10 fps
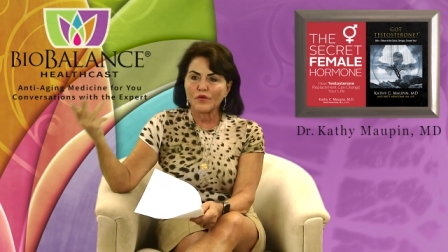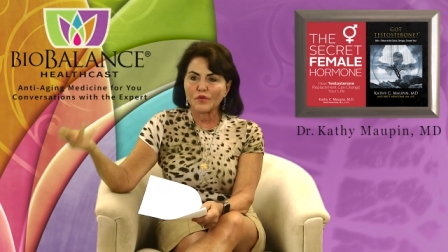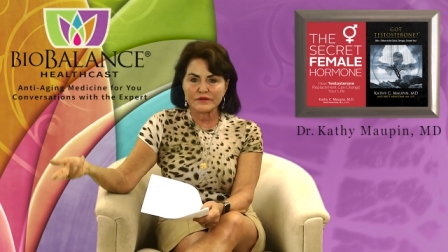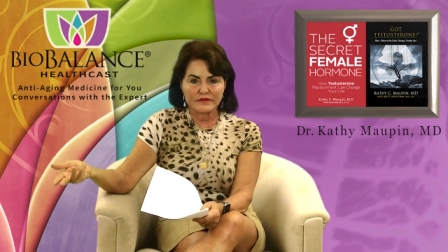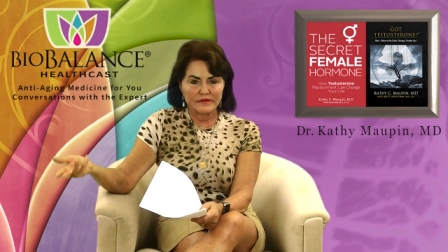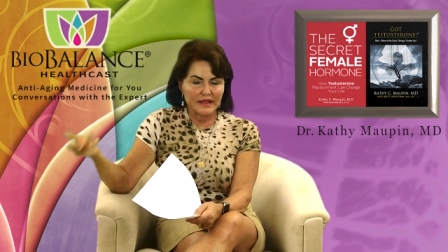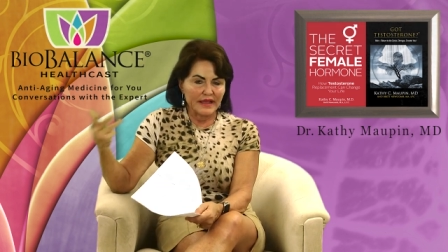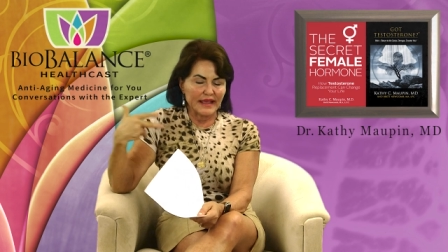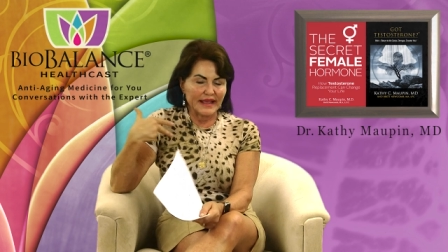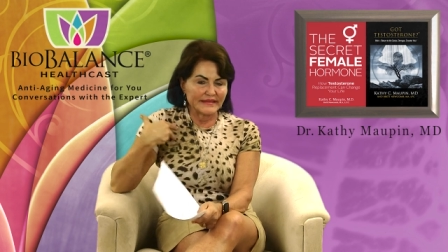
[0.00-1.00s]
or
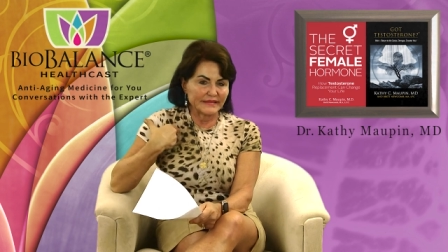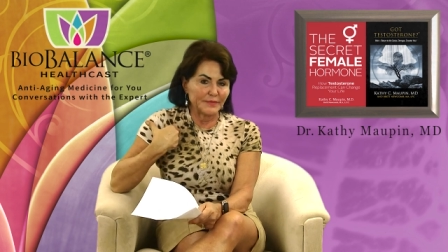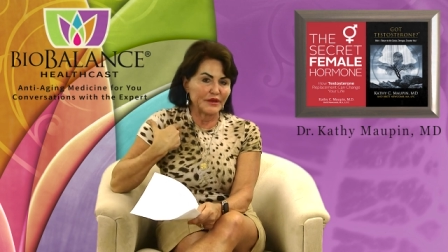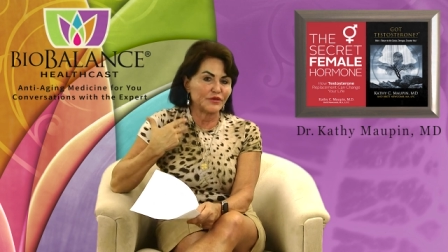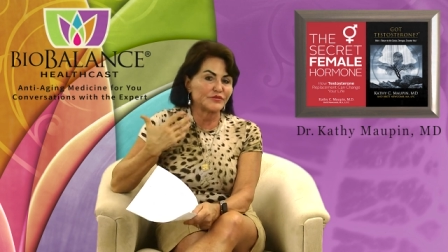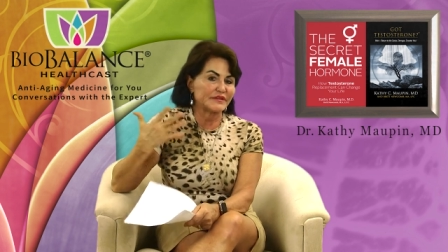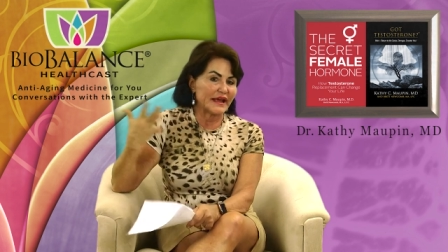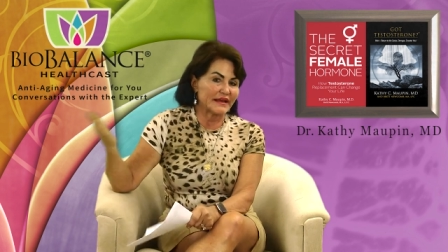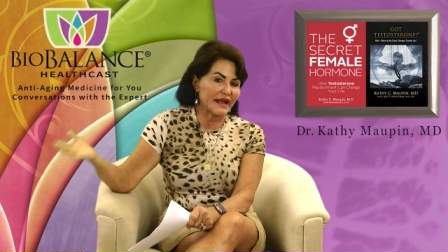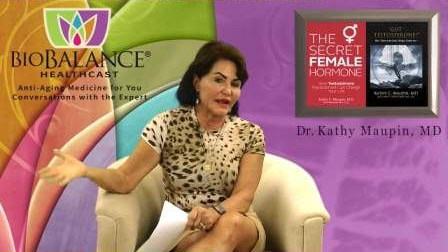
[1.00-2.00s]
and somebody who's
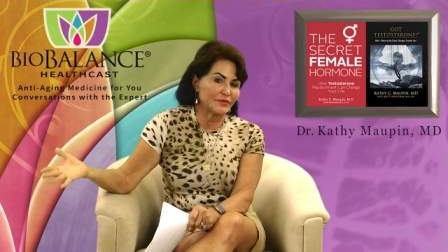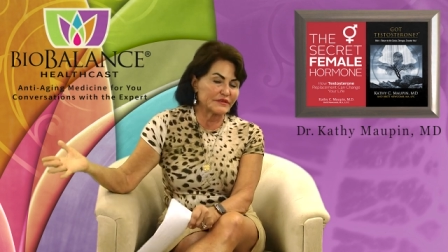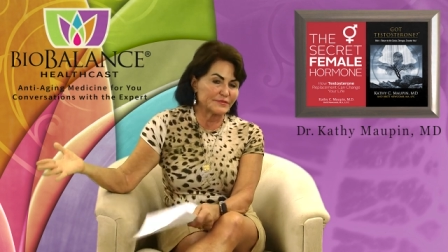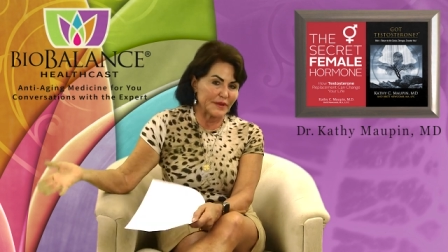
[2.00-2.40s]
not at high risk,